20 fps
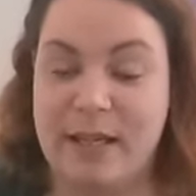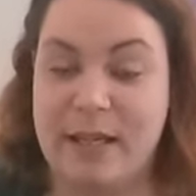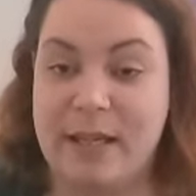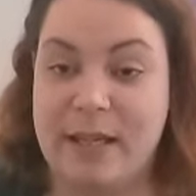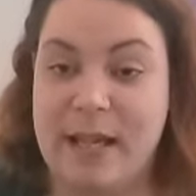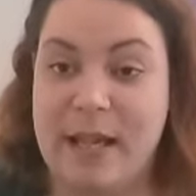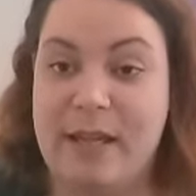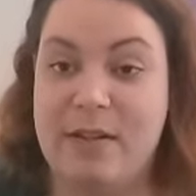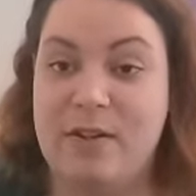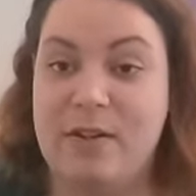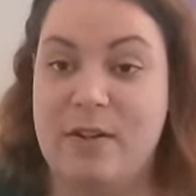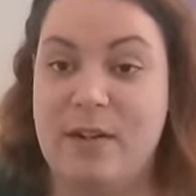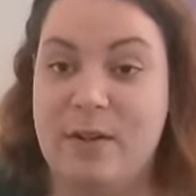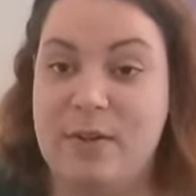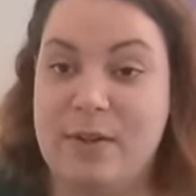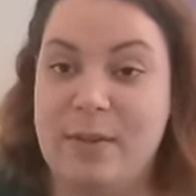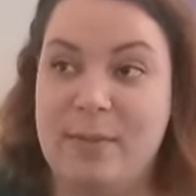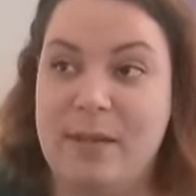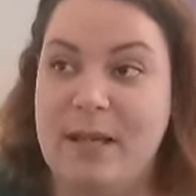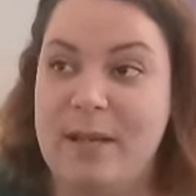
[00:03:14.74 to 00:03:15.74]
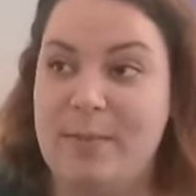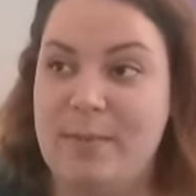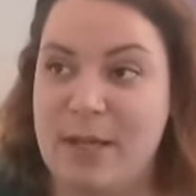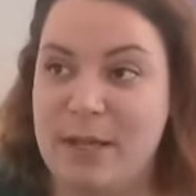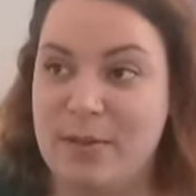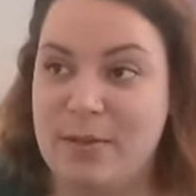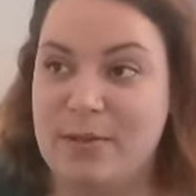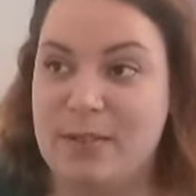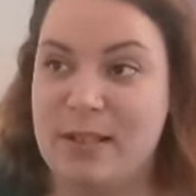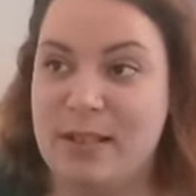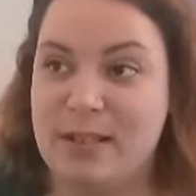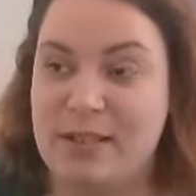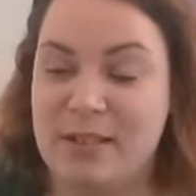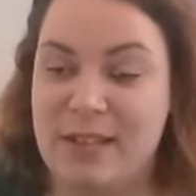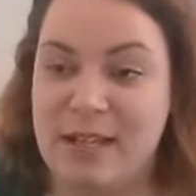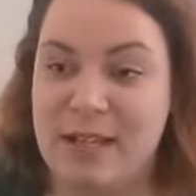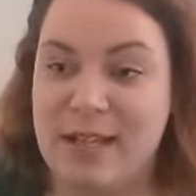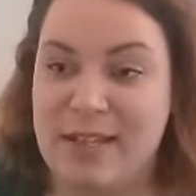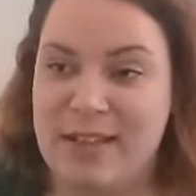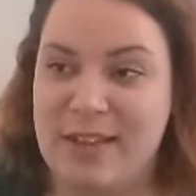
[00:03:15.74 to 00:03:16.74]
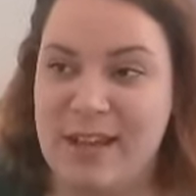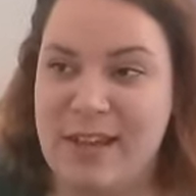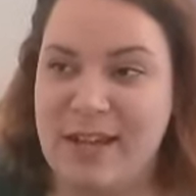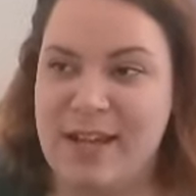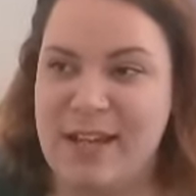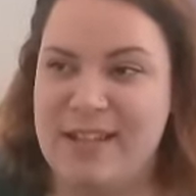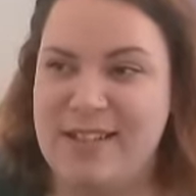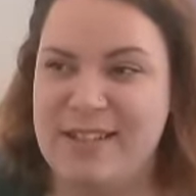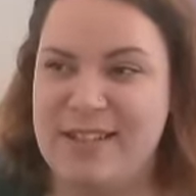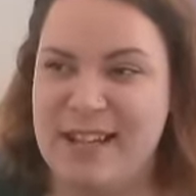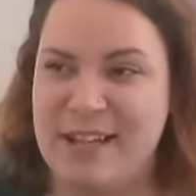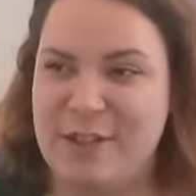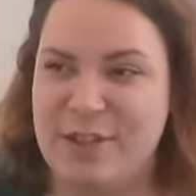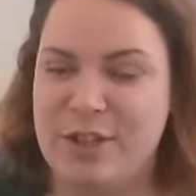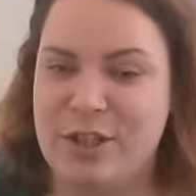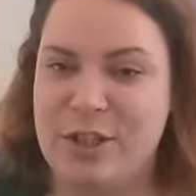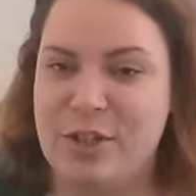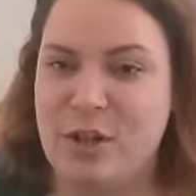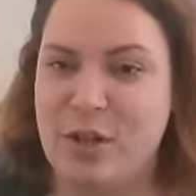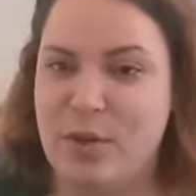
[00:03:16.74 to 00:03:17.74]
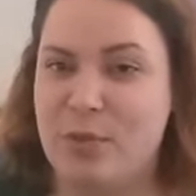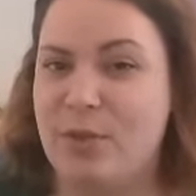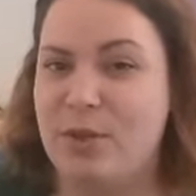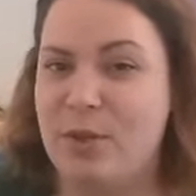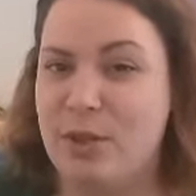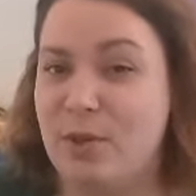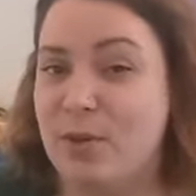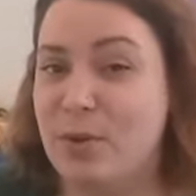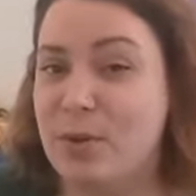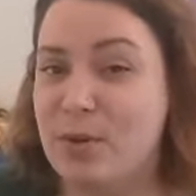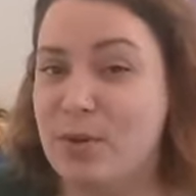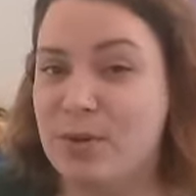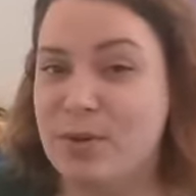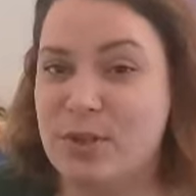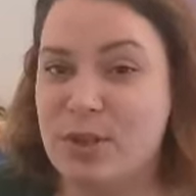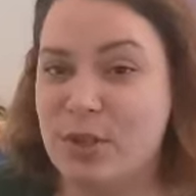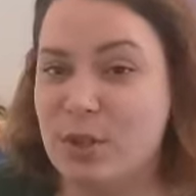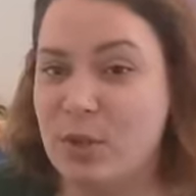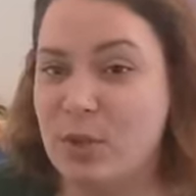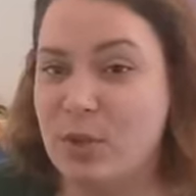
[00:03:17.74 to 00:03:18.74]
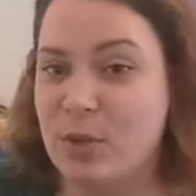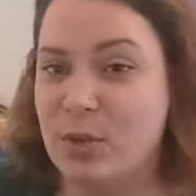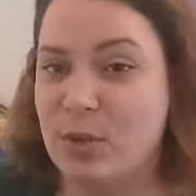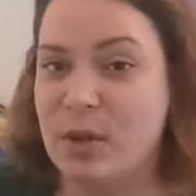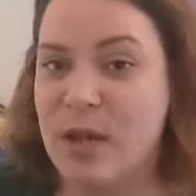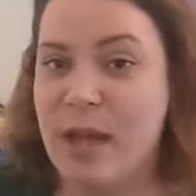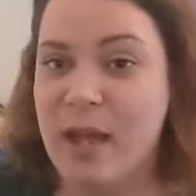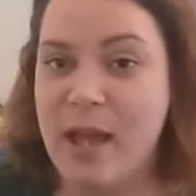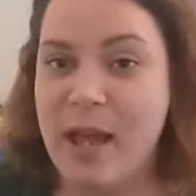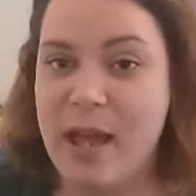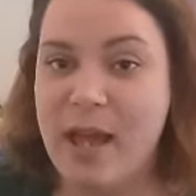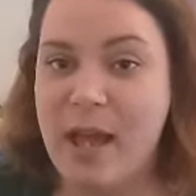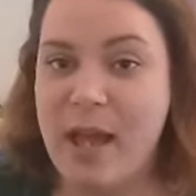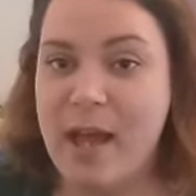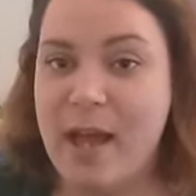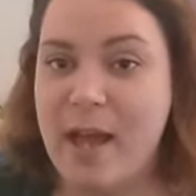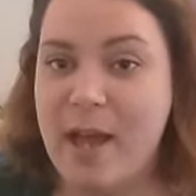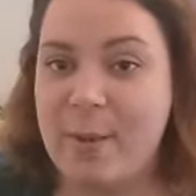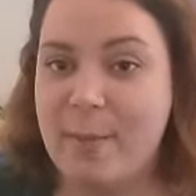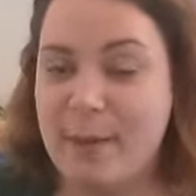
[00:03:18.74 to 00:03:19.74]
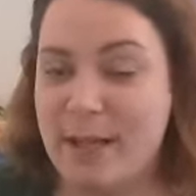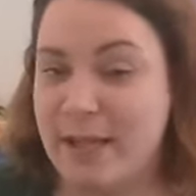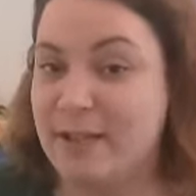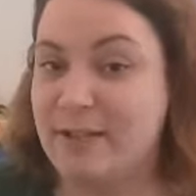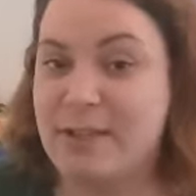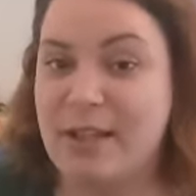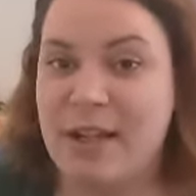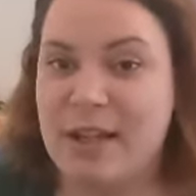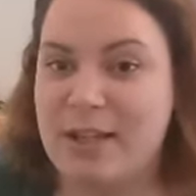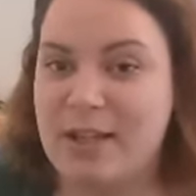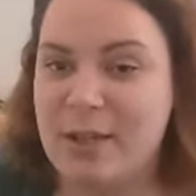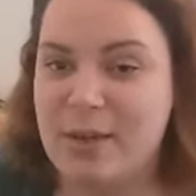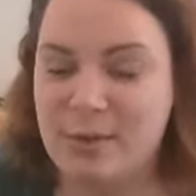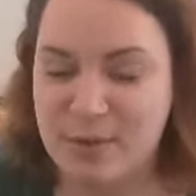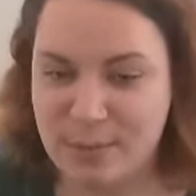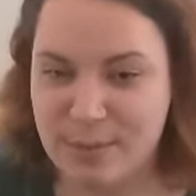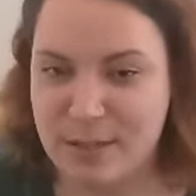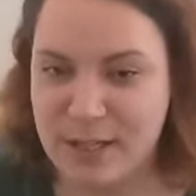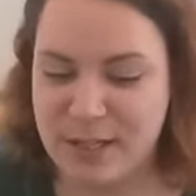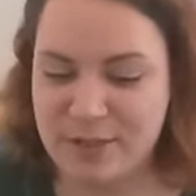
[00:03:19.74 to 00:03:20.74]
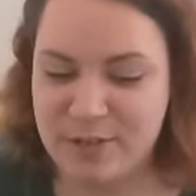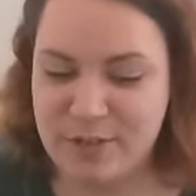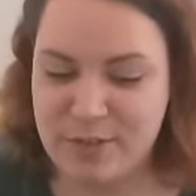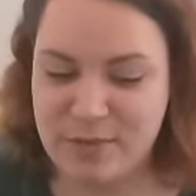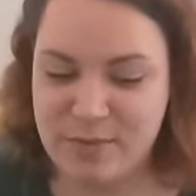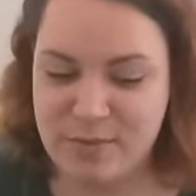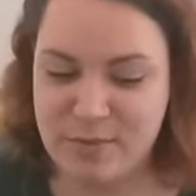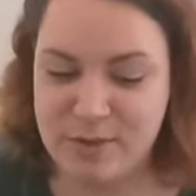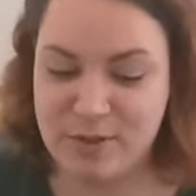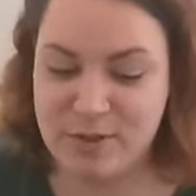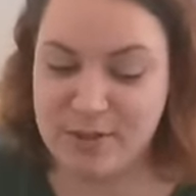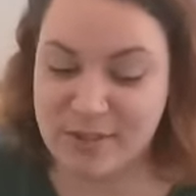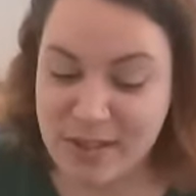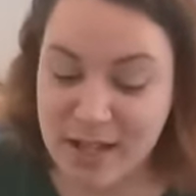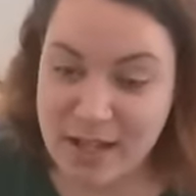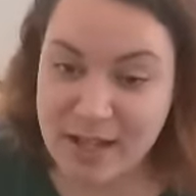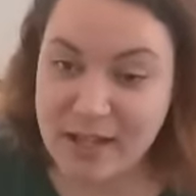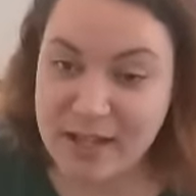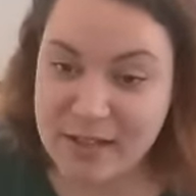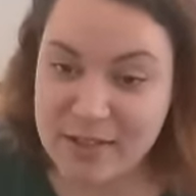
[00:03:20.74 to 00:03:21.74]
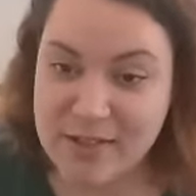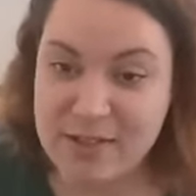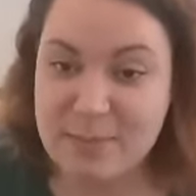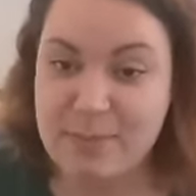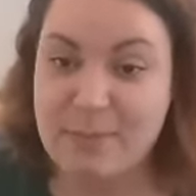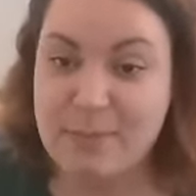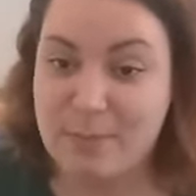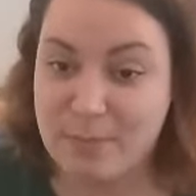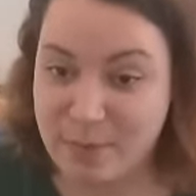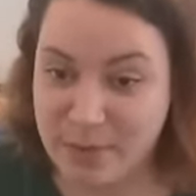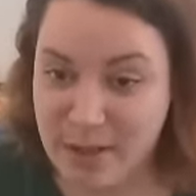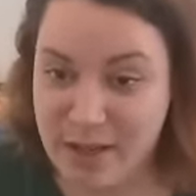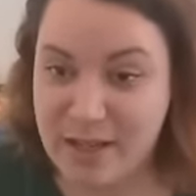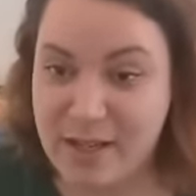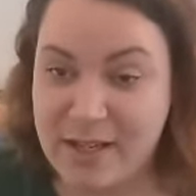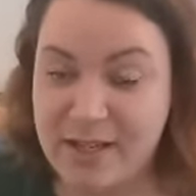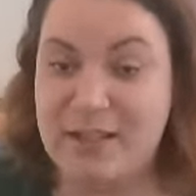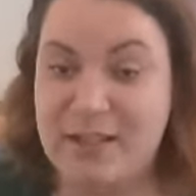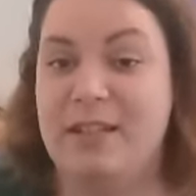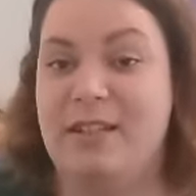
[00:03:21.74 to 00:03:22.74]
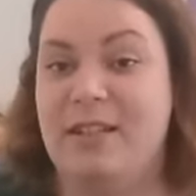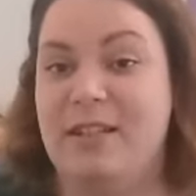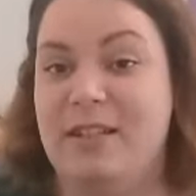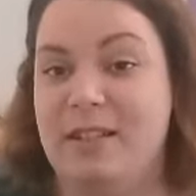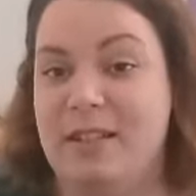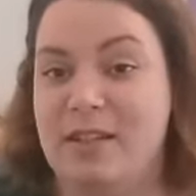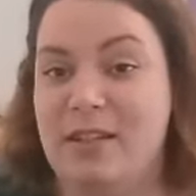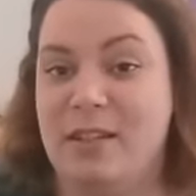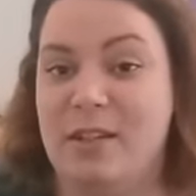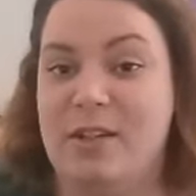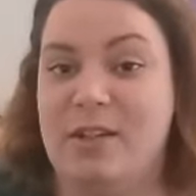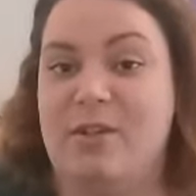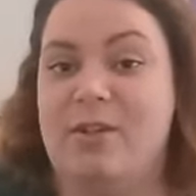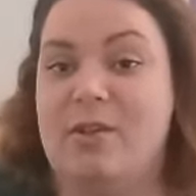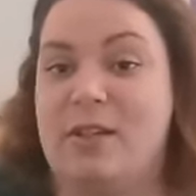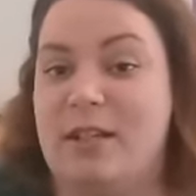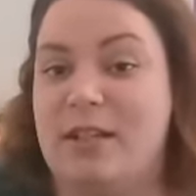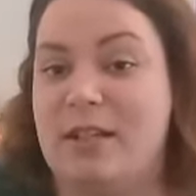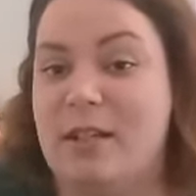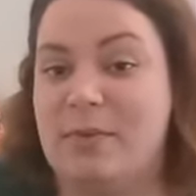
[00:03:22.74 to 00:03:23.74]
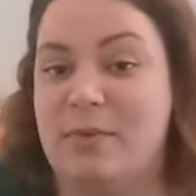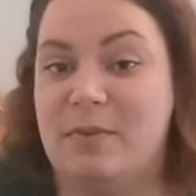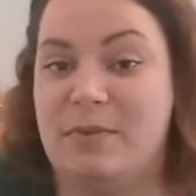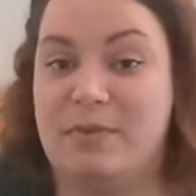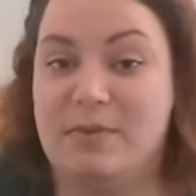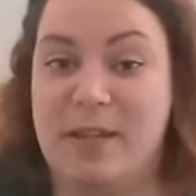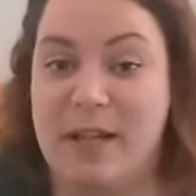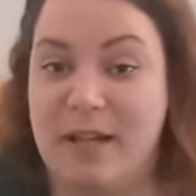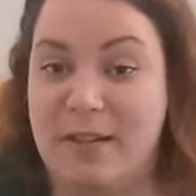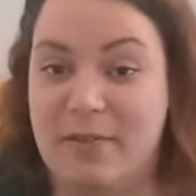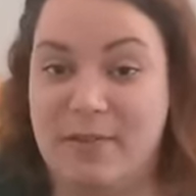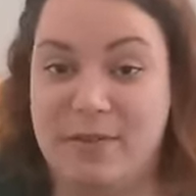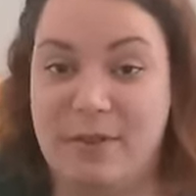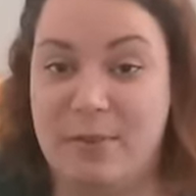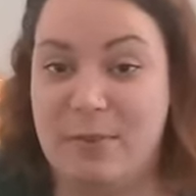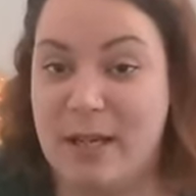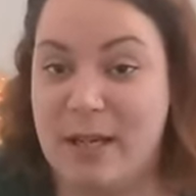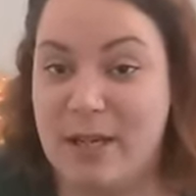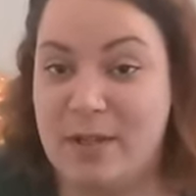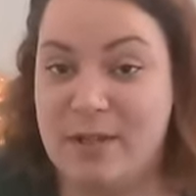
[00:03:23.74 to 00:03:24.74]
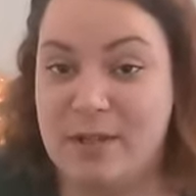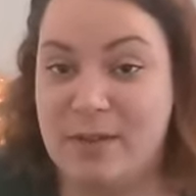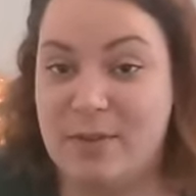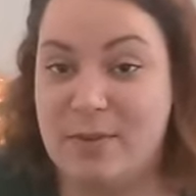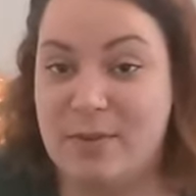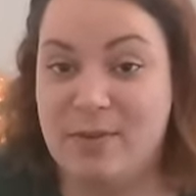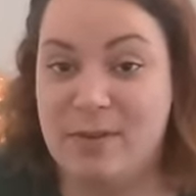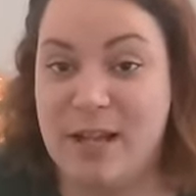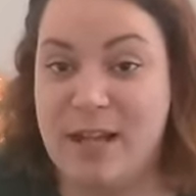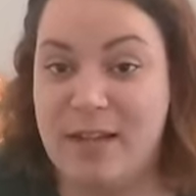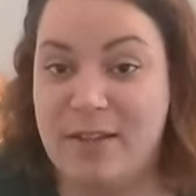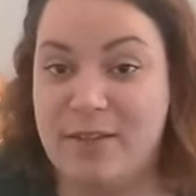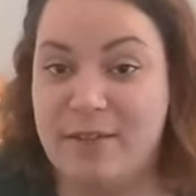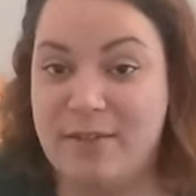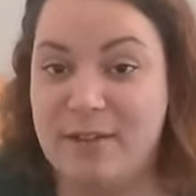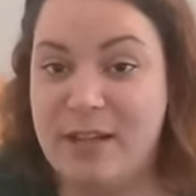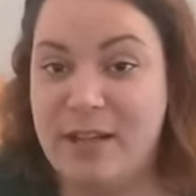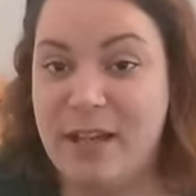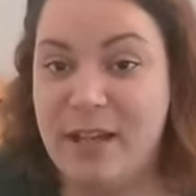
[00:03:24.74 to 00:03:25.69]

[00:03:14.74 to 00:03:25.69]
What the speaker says: again, knowing me being autistic, there is actually no cure to my anxiety or depression, which sucks. But, you know, you got to deal with life the way you deal with life.